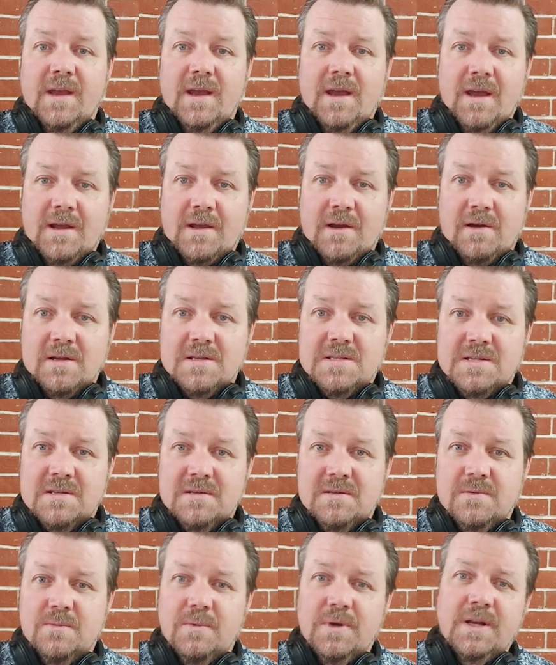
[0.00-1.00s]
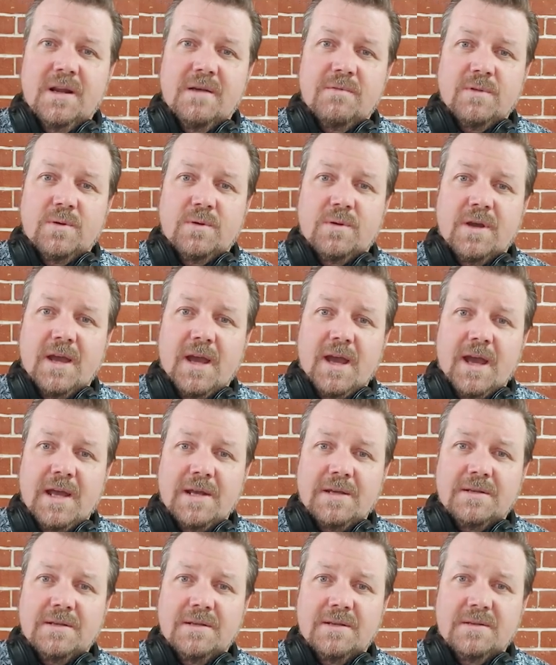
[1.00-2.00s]
Hey guys, we're going to have a look
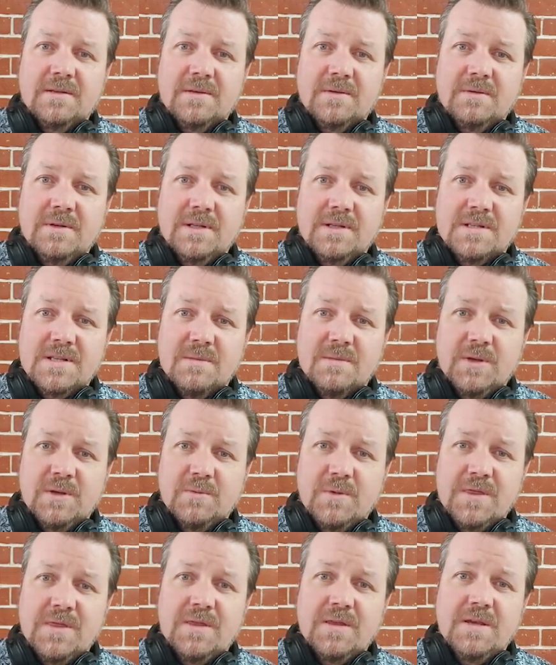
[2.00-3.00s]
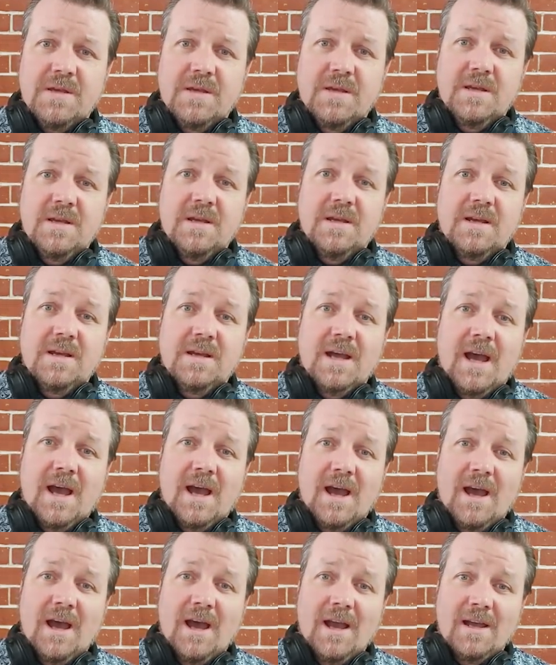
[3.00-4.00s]
at doing something with the
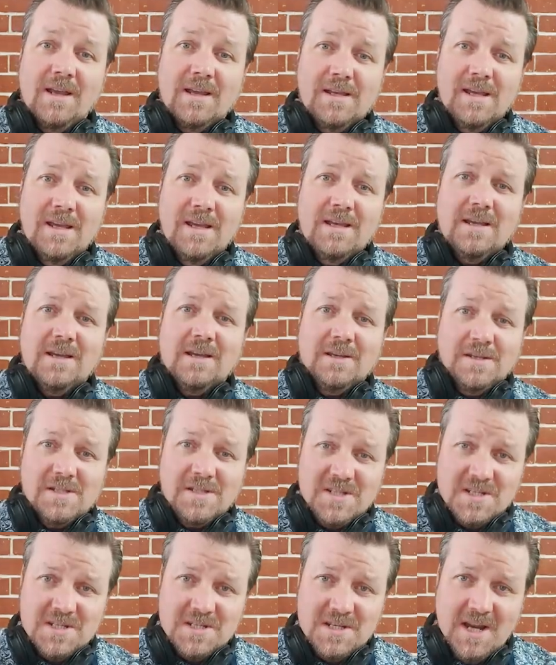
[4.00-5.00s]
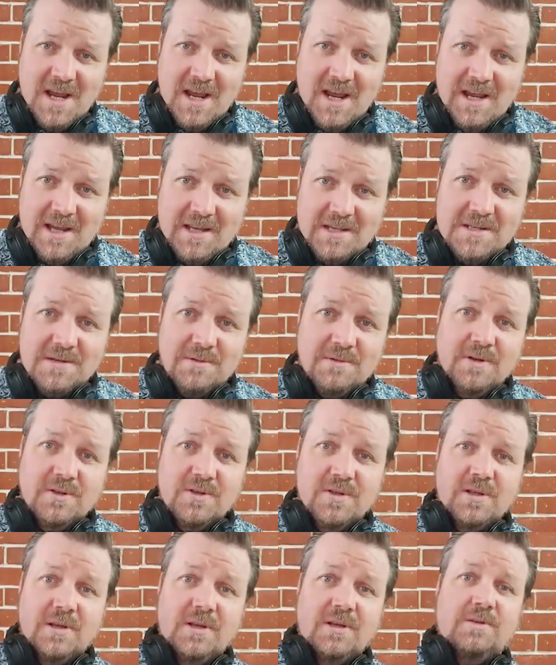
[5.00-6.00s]
kick and snare. So we're
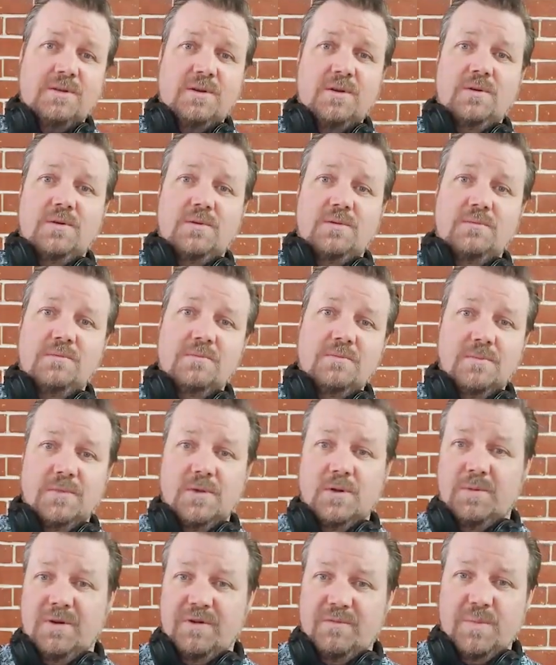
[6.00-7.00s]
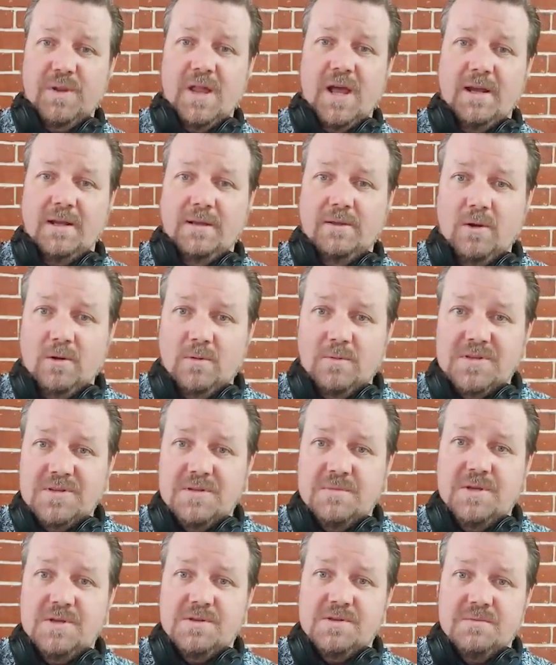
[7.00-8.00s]
actually going to do a little bit of playing along with
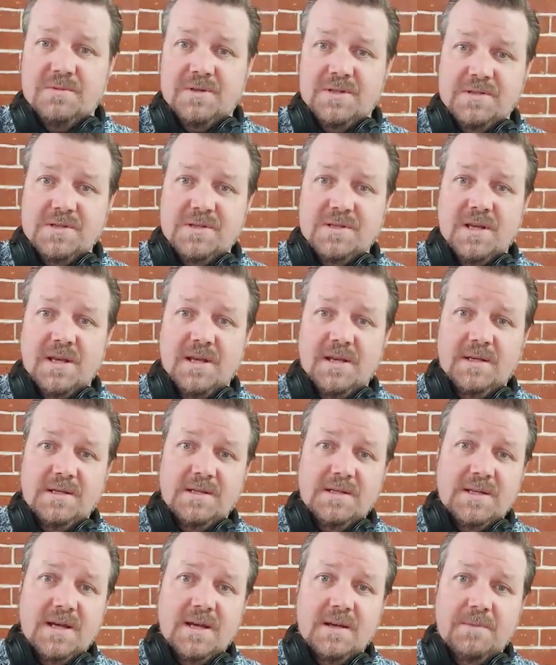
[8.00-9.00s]
some instruments. And